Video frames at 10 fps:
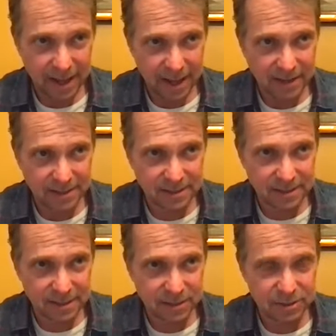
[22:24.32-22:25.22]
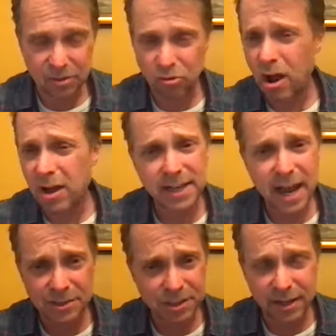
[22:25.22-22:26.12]
And there's the cross
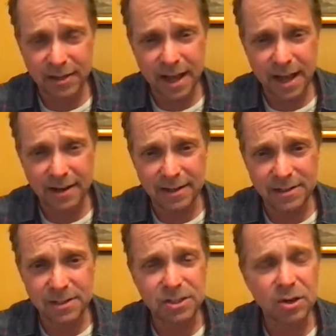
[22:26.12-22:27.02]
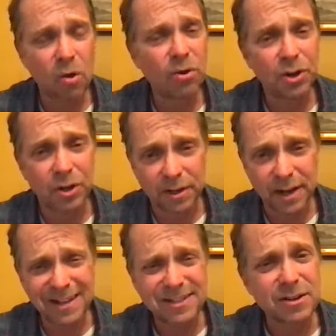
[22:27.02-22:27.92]
hatching in that is so good
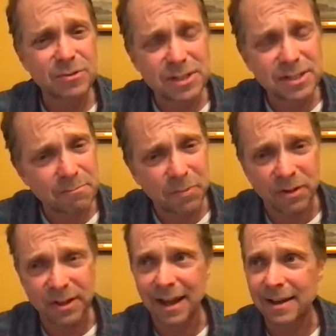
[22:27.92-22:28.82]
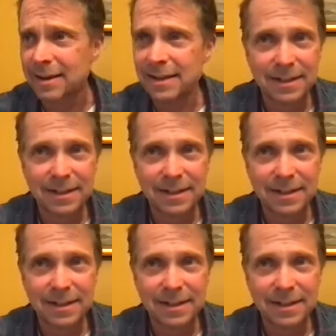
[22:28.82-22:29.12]
and so simple, yet